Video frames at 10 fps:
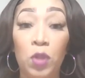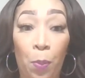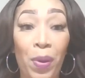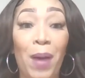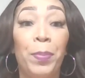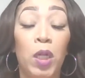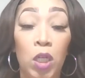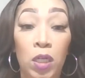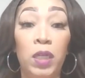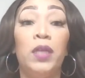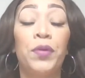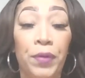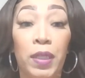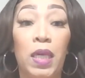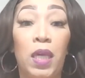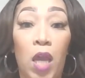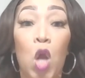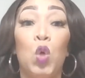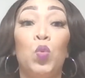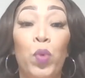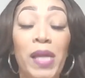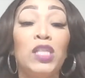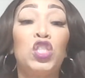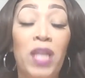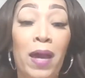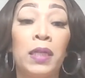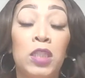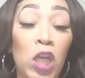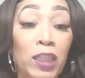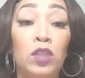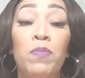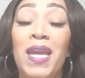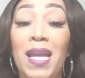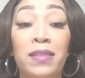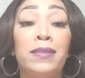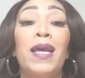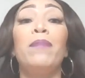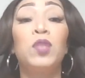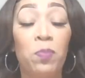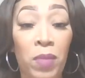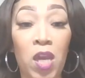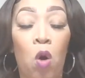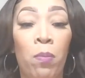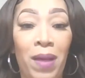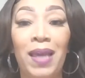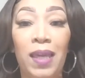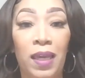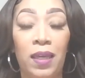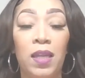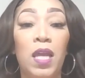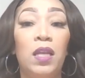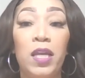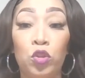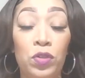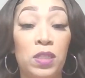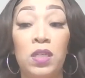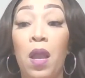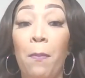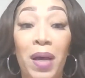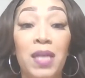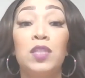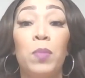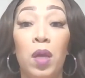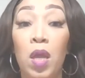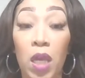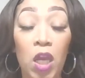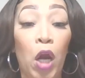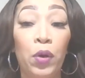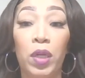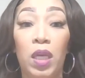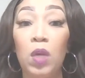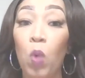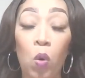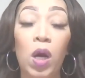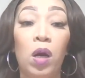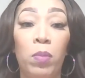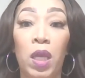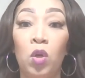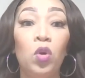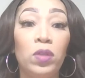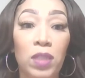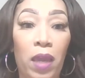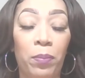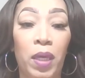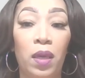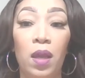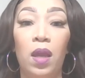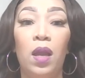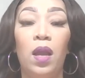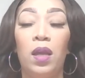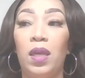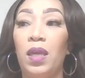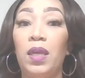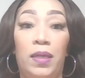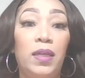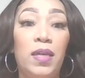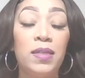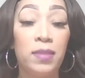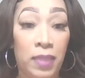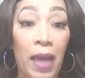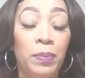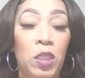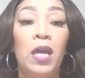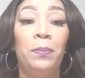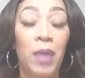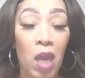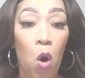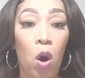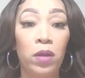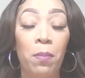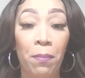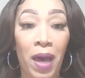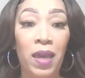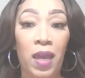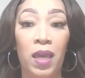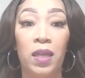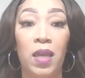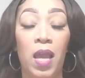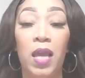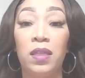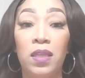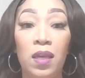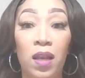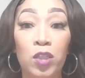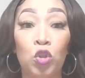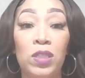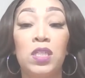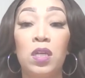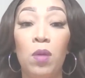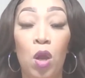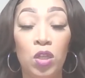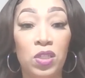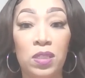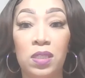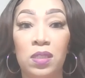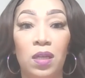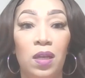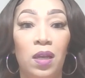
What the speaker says: the Papa literally reached down and touched me and zapped me on my head. Electricity. My husband, he heard it. He woke up and looked at me. It zapped me on my head. And the electricity just,